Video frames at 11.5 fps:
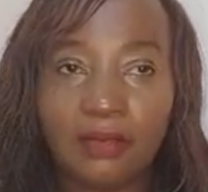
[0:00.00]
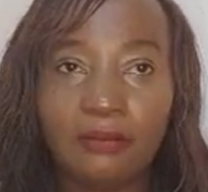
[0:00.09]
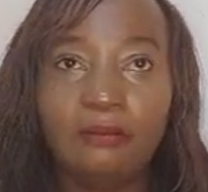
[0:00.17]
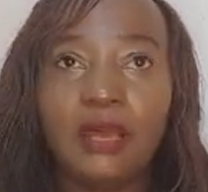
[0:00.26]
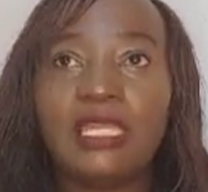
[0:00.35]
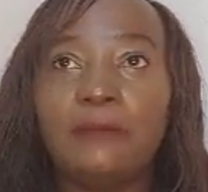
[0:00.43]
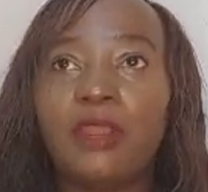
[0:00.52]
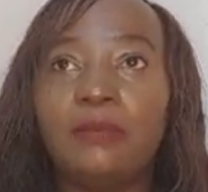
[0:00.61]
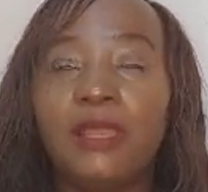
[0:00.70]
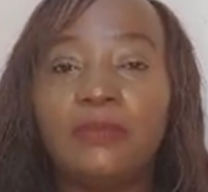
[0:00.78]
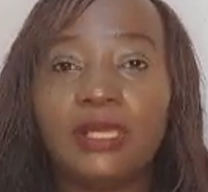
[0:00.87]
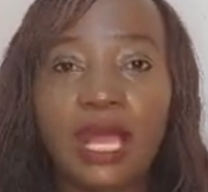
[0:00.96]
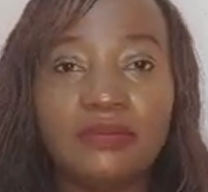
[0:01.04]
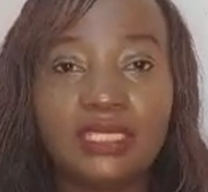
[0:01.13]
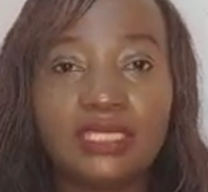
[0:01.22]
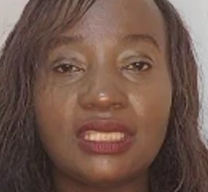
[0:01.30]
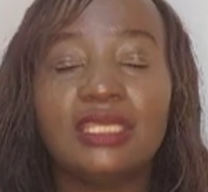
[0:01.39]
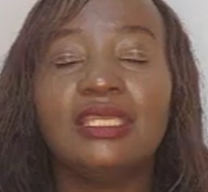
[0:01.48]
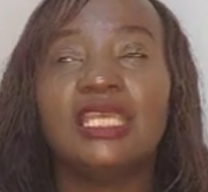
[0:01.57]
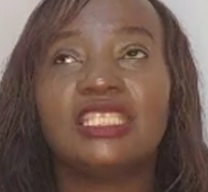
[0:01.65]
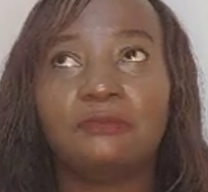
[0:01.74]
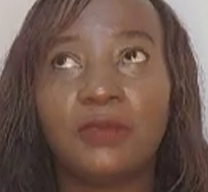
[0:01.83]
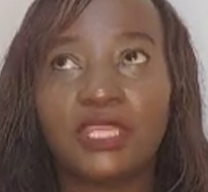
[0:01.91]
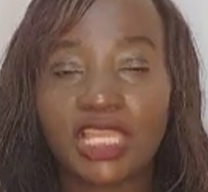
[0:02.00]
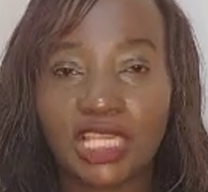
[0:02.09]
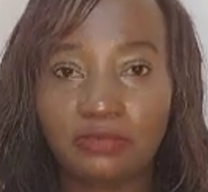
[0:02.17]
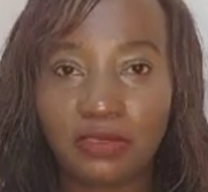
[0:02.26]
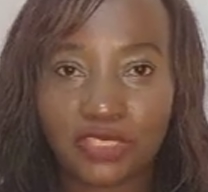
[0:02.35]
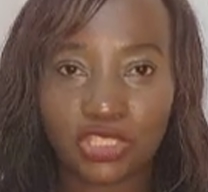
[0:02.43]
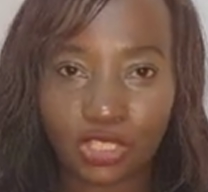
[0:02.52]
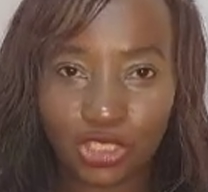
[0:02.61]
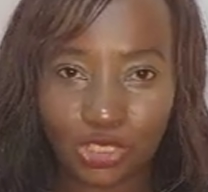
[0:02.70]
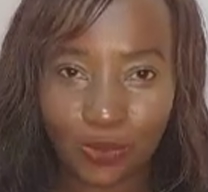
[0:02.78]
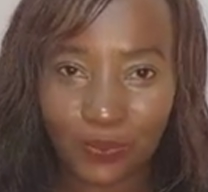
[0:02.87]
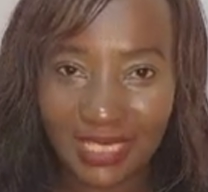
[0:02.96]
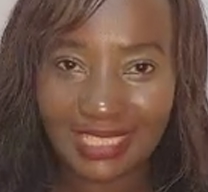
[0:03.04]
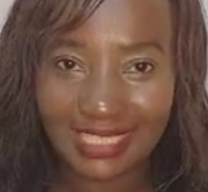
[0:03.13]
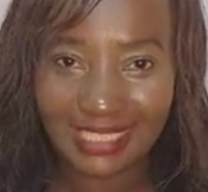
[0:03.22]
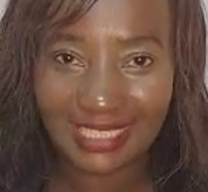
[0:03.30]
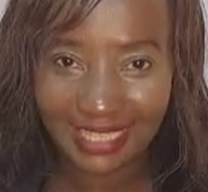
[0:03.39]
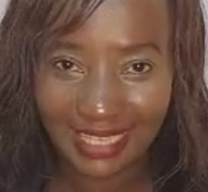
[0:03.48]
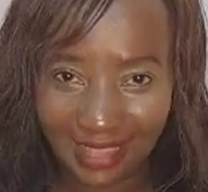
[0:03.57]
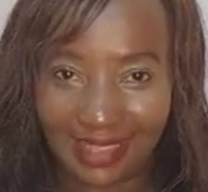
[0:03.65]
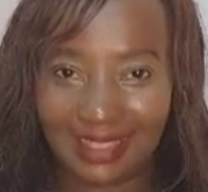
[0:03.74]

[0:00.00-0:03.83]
But the problem comes in, especially with social media.